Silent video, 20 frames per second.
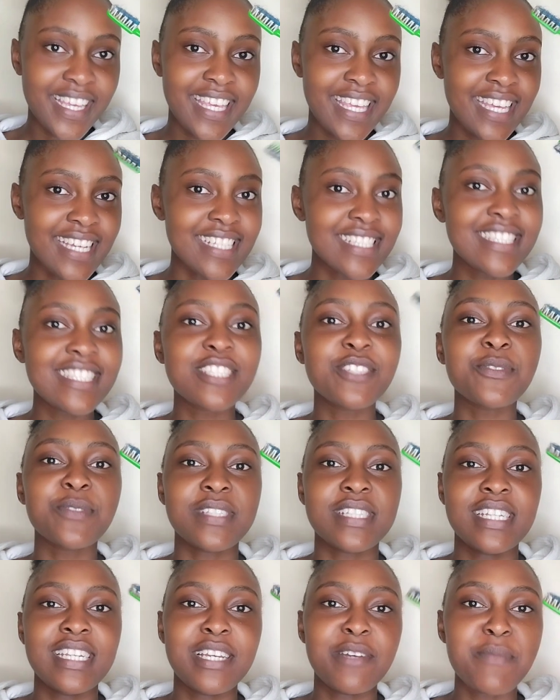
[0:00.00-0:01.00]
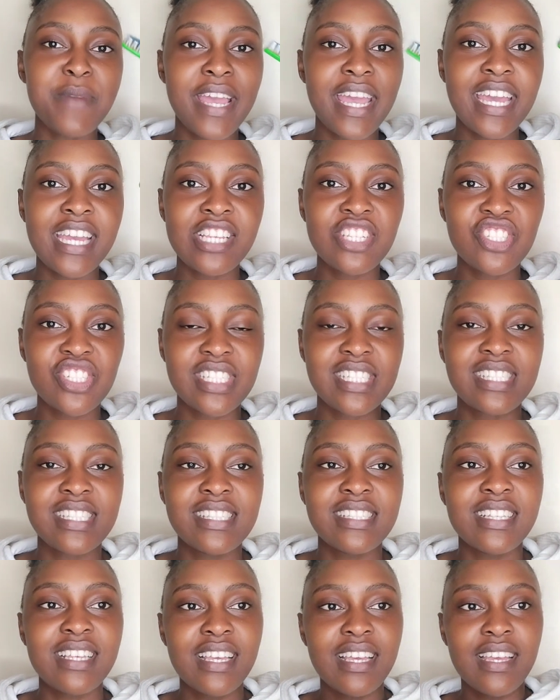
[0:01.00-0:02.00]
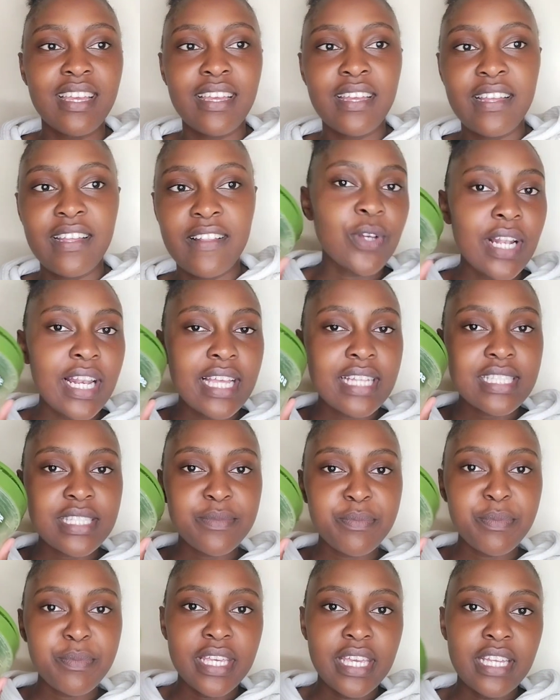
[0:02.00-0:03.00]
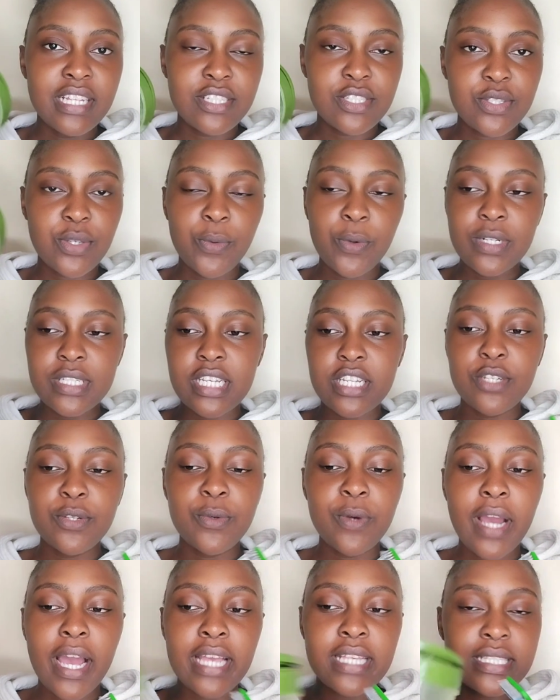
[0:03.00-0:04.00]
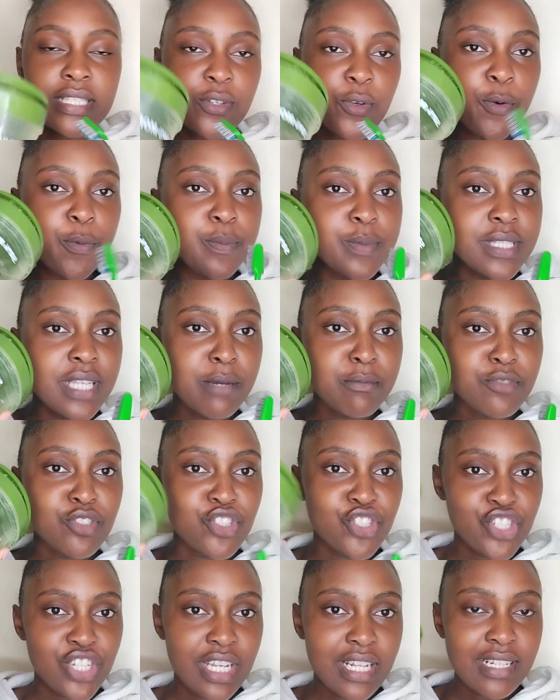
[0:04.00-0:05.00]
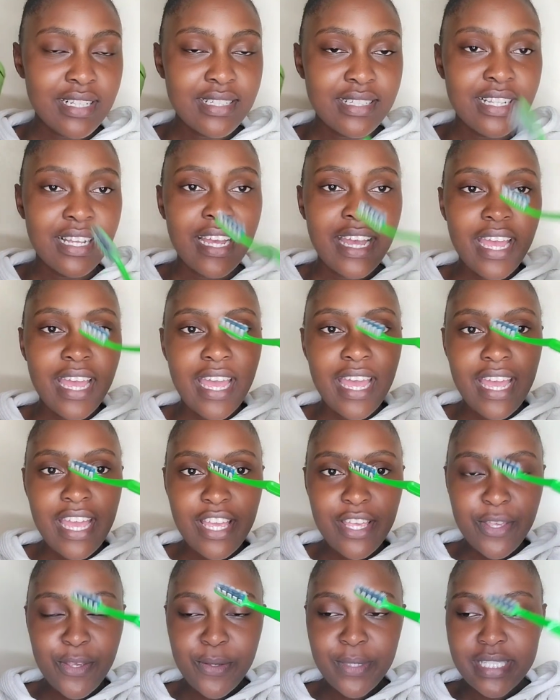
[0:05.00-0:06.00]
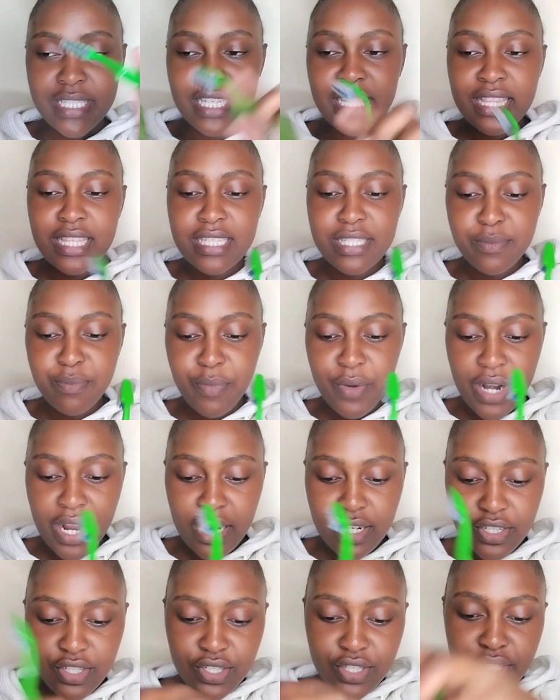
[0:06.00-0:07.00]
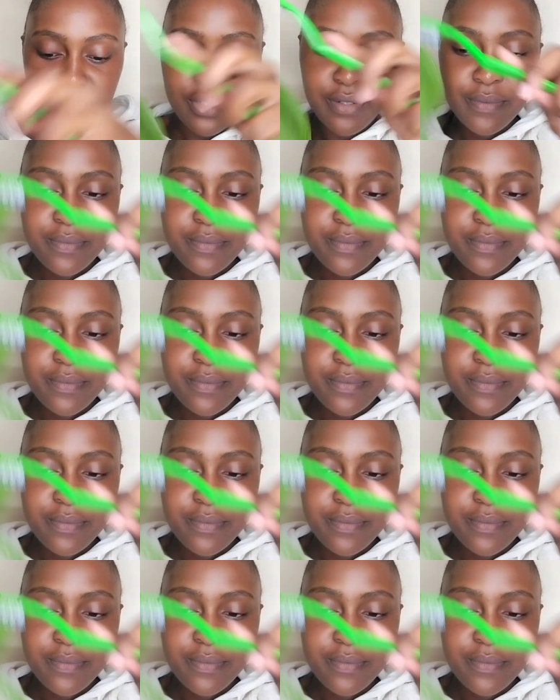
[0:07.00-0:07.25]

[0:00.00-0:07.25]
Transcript: yes, to sleek my edges. So let's begin. So what I do, I scoop some gel using this brush,